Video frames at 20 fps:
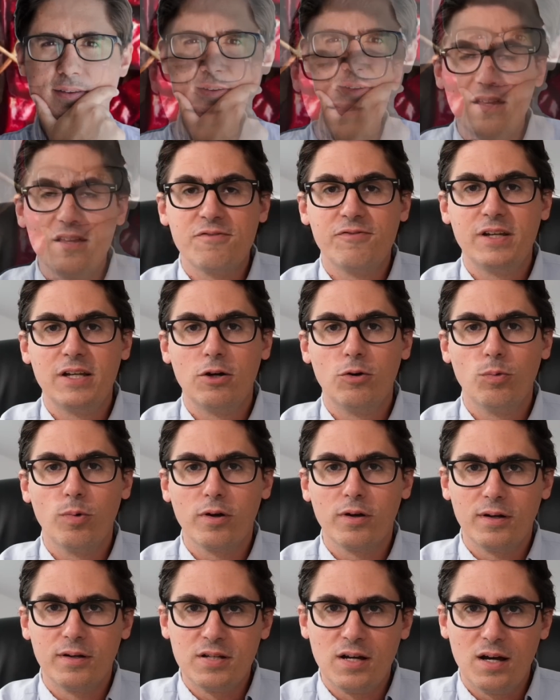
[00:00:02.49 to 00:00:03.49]
In this video, we're
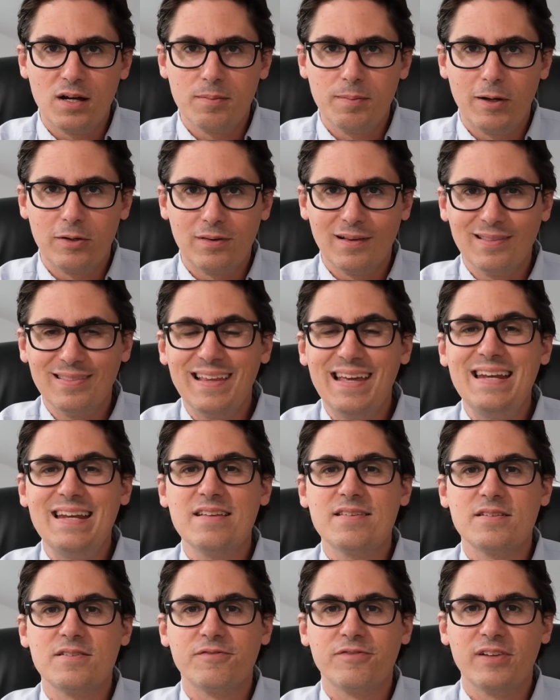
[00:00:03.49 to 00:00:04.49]
going to talk about the
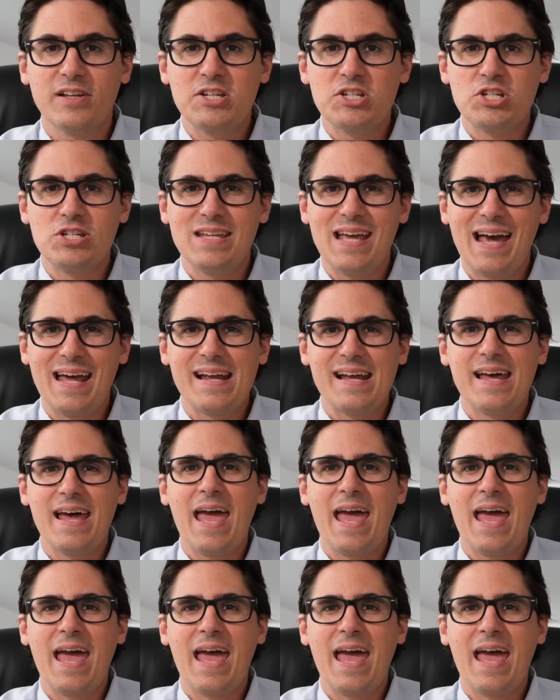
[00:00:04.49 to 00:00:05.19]
latest inflation data